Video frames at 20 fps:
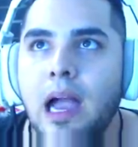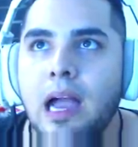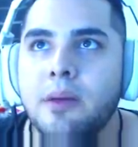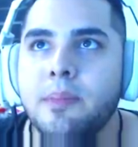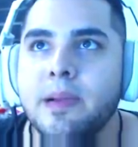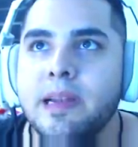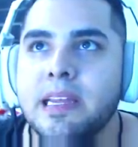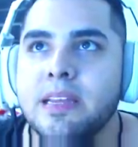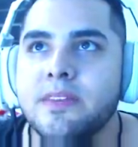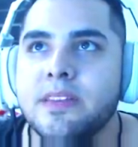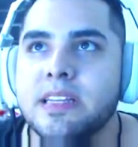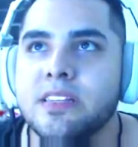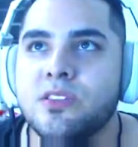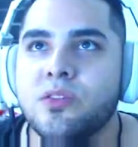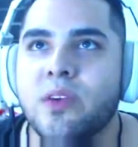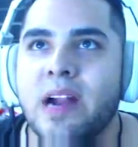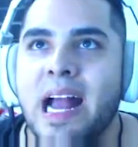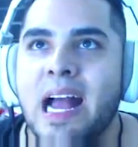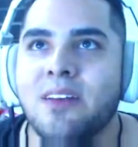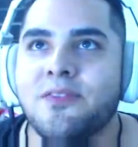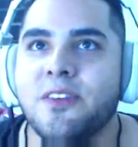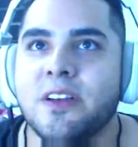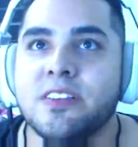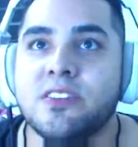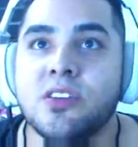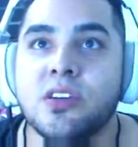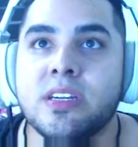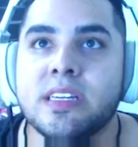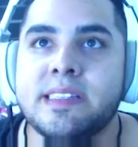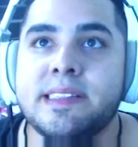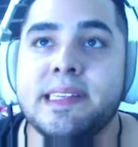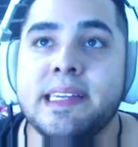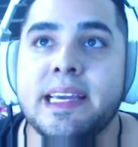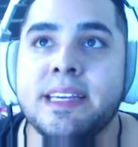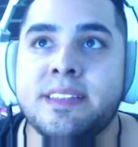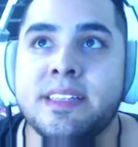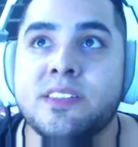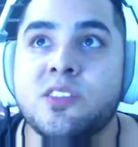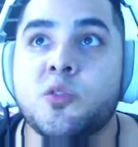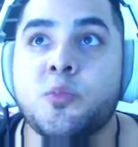I believe this RAFT, as you can see,
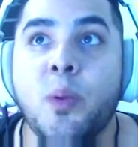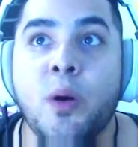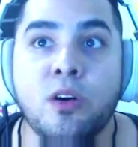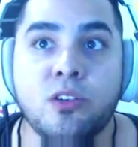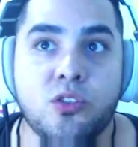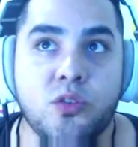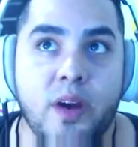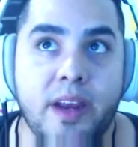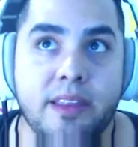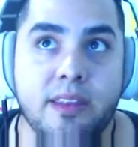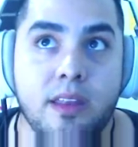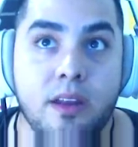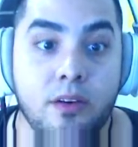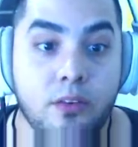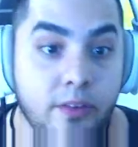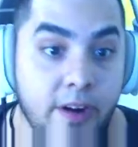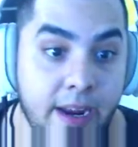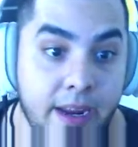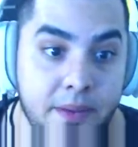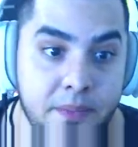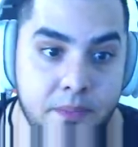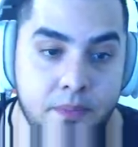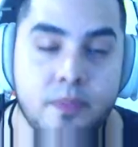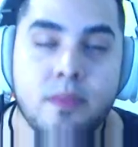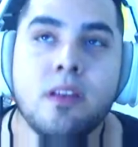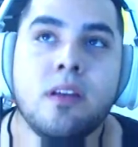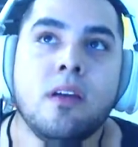is exposed right there, right?